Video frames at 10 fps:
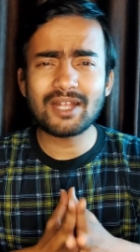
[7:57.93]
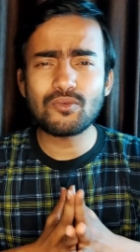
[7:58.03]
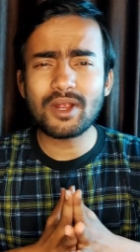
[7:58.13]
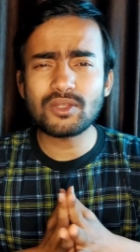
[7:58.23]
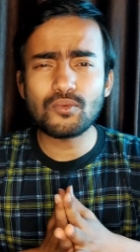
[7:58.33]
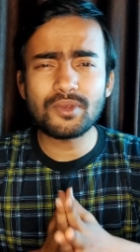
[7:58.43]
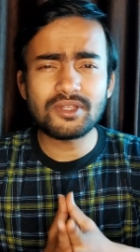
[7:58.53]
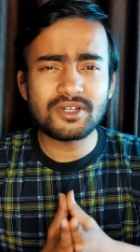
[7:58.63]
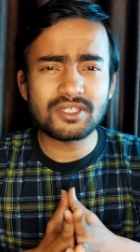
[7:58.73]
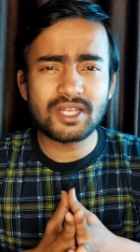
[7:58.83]
and where the
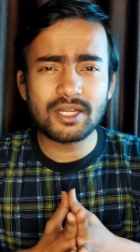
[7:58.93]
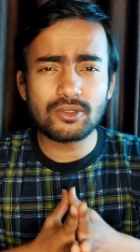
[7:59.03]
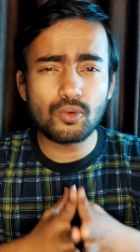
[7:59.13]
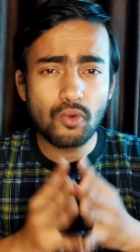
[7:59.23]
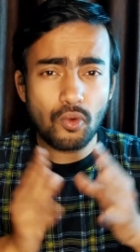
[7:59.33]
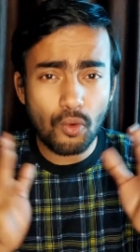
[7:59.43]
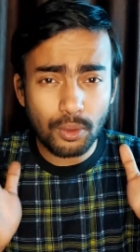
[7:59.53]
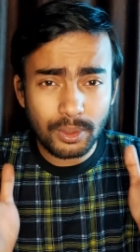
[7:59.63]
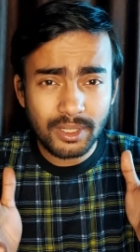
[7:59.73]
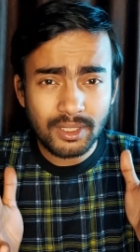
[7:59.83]
winters get too
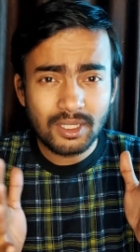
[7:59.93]
cold,